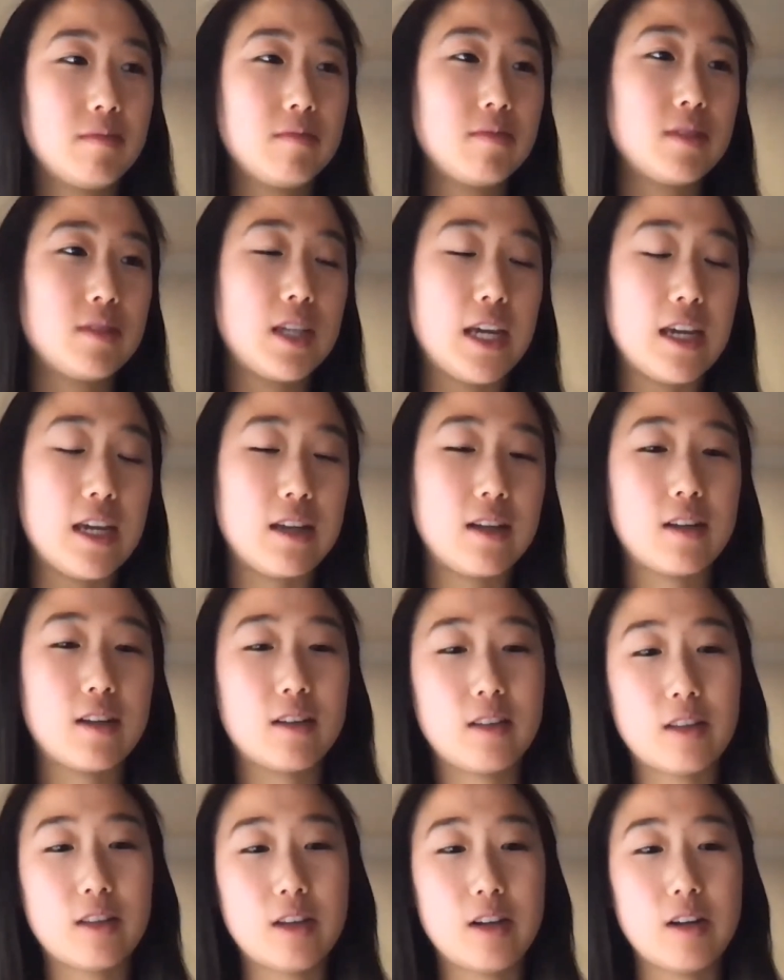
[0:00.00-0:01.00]
take
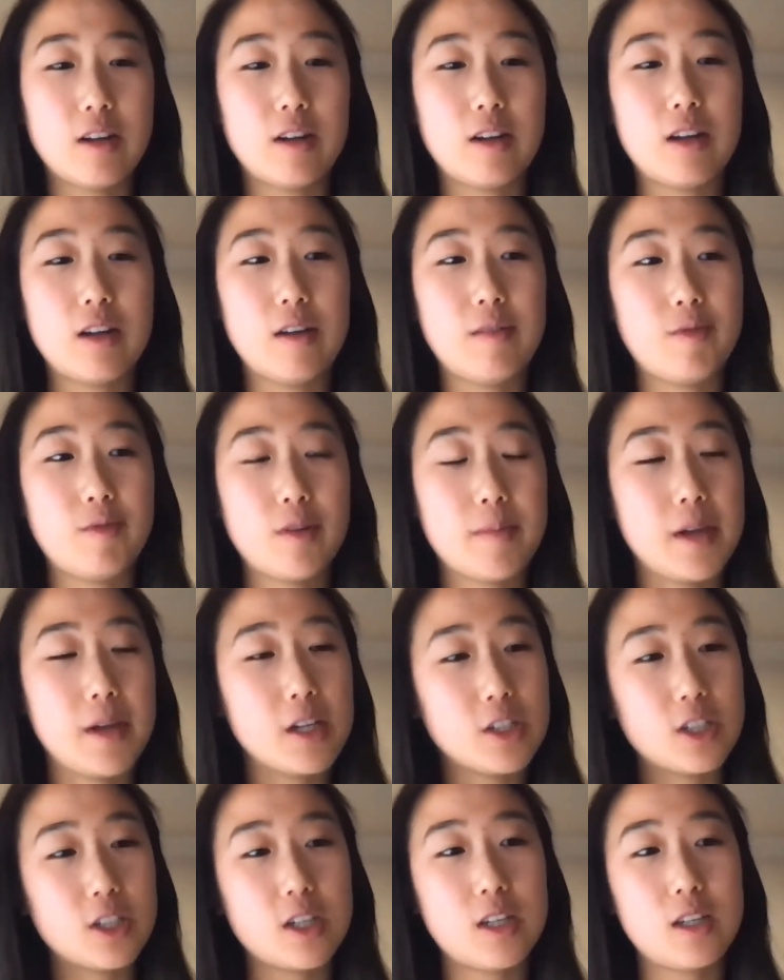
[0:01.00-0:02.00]
their
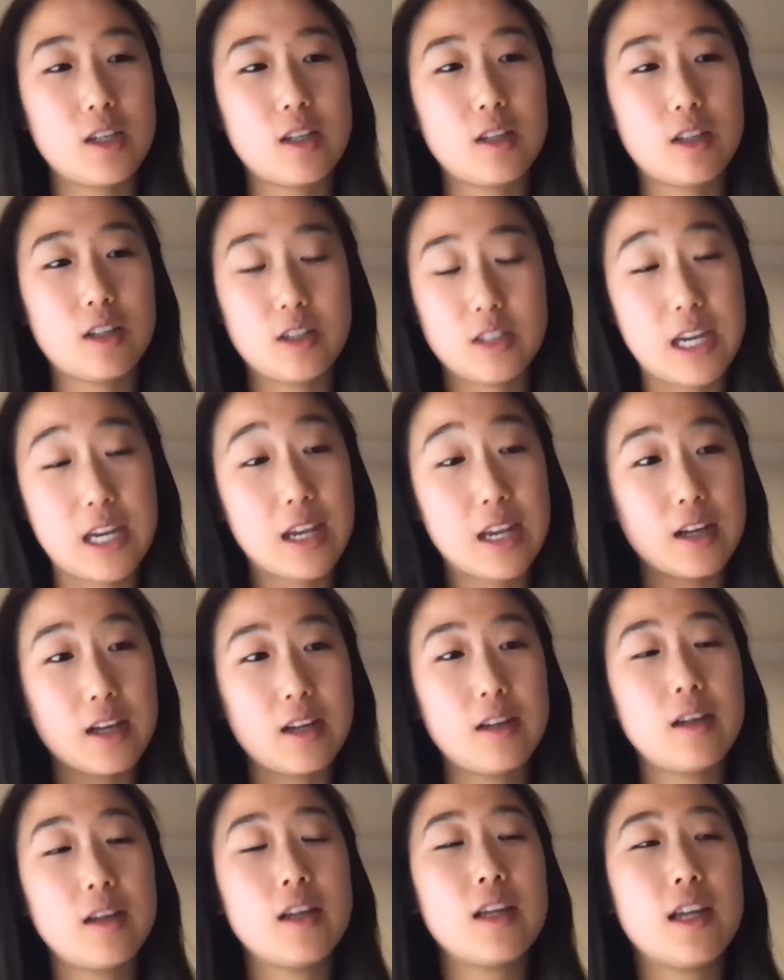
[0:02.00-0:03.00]
information, the
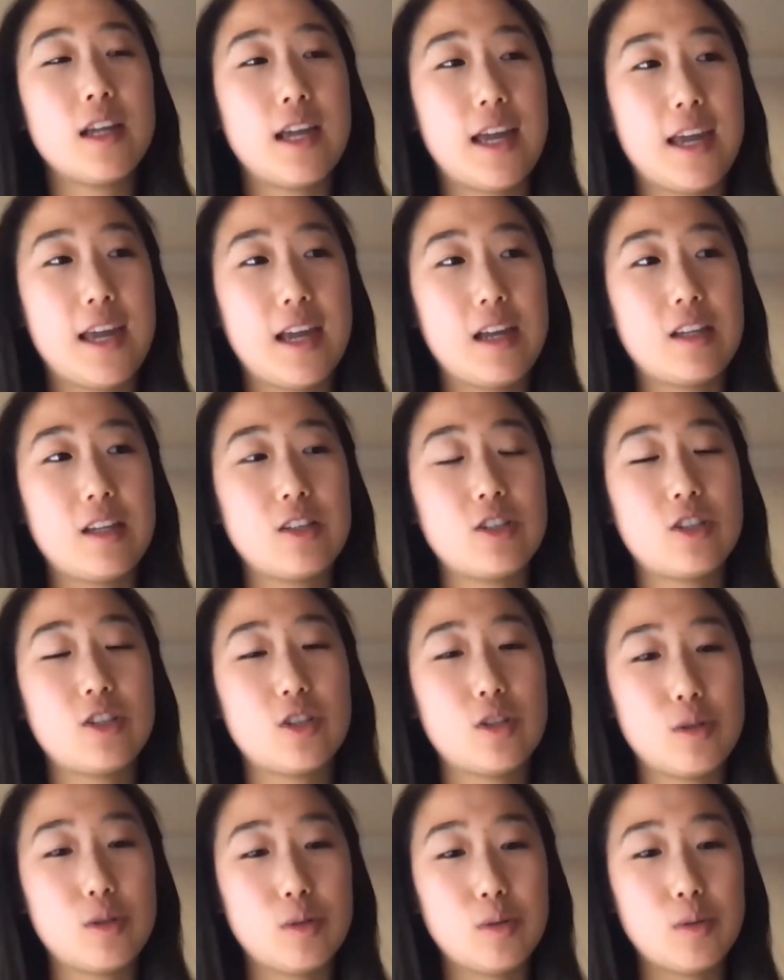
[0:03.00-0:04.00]
data, and
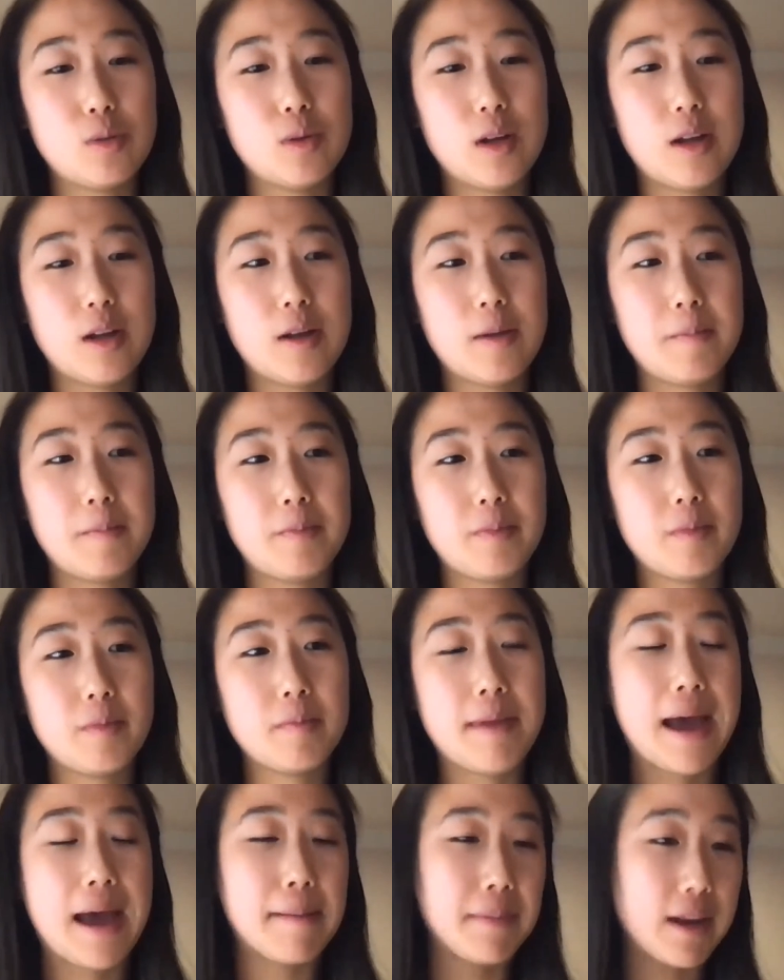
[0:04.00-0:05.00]
to
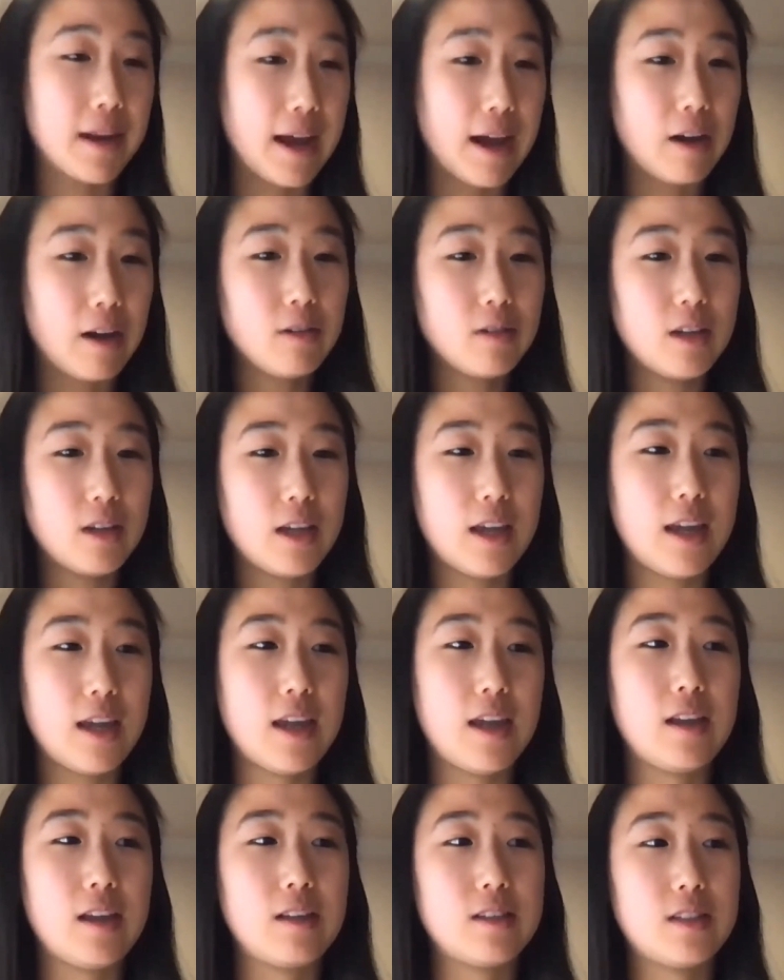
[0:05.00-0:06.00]
map it out,
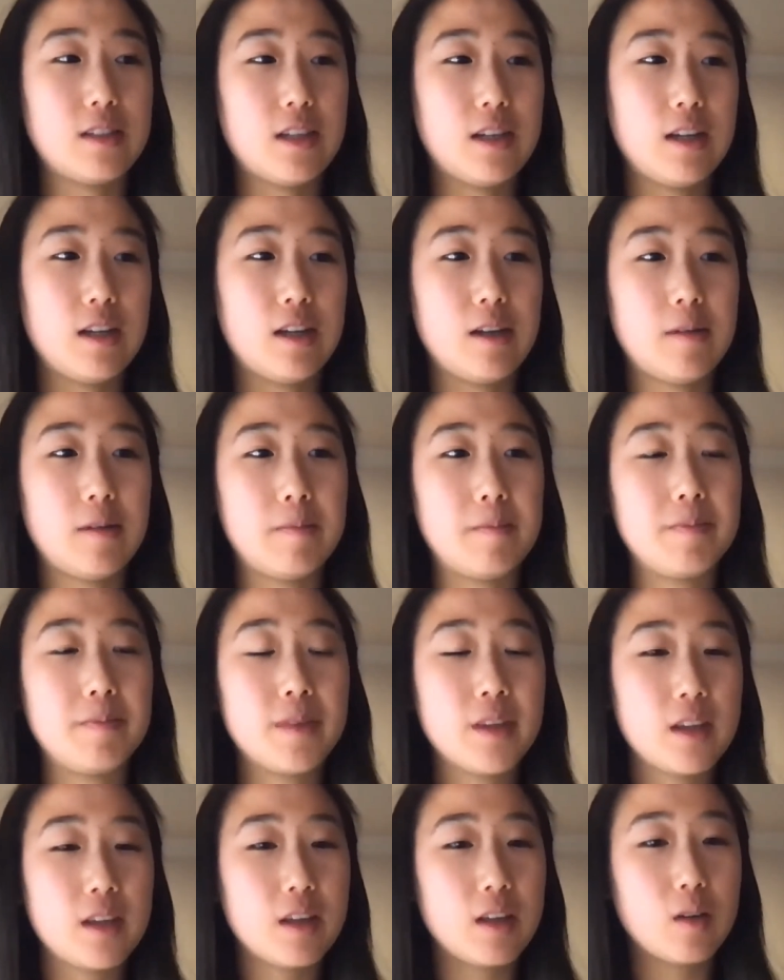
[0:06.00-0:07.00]
and
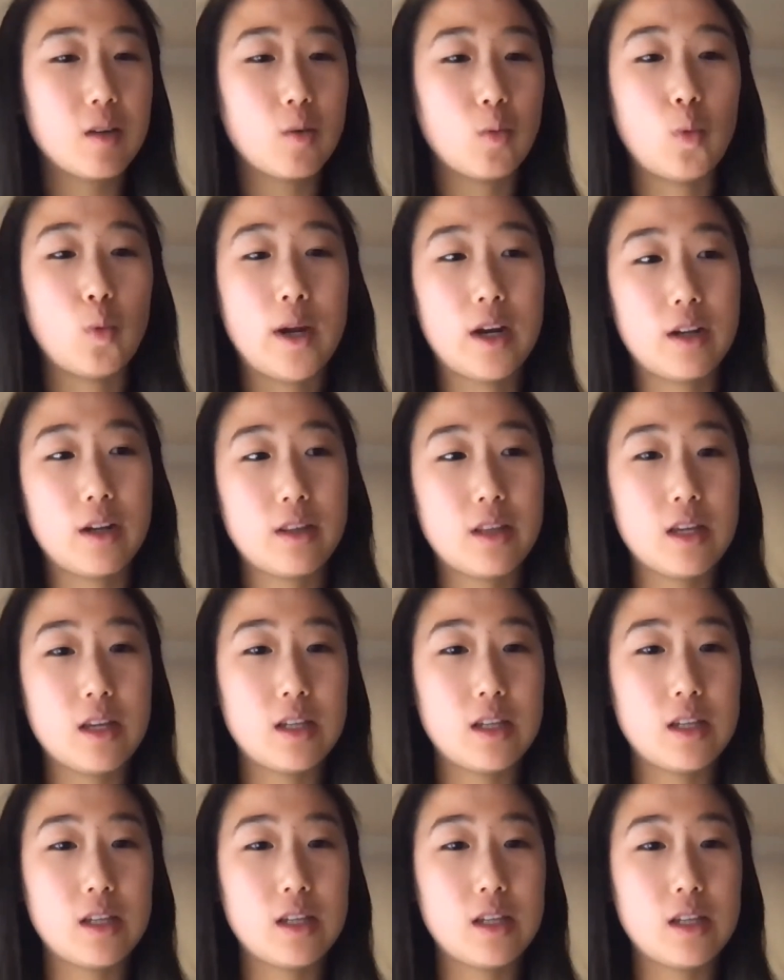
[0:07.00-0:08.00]
where
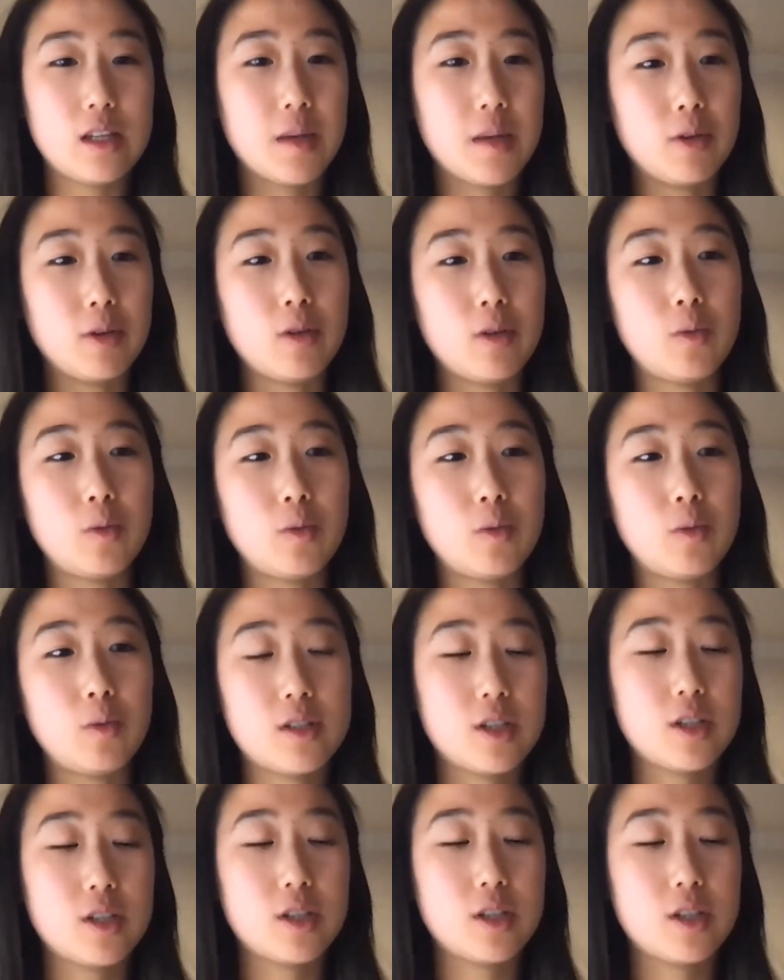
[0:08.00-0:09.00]
these people with
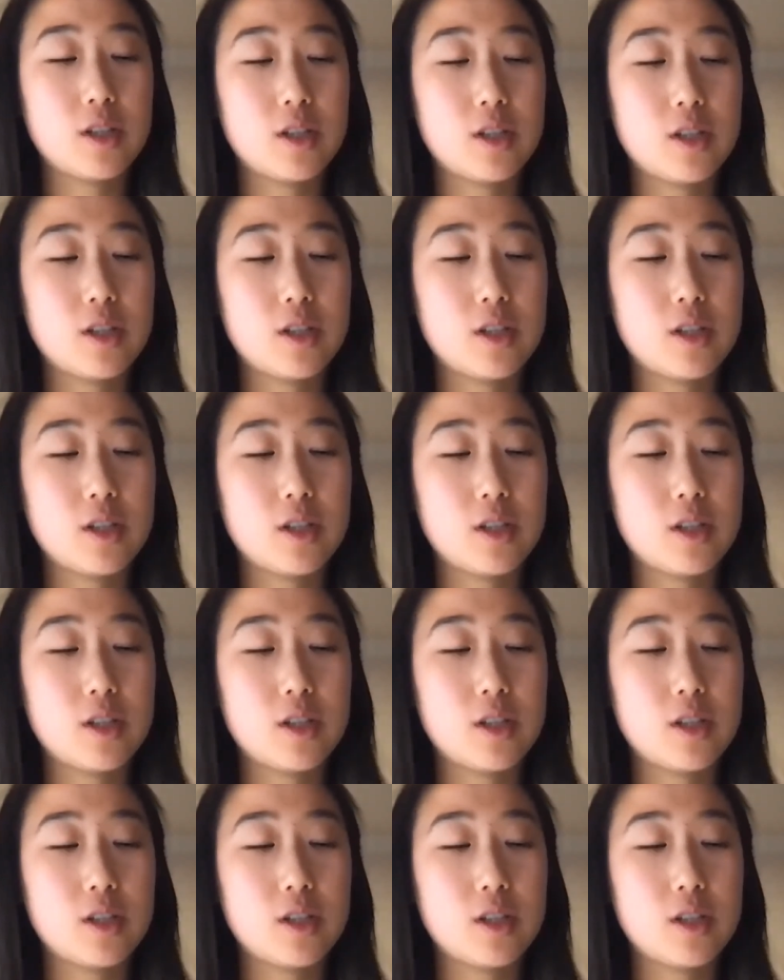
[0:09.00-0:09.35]
certain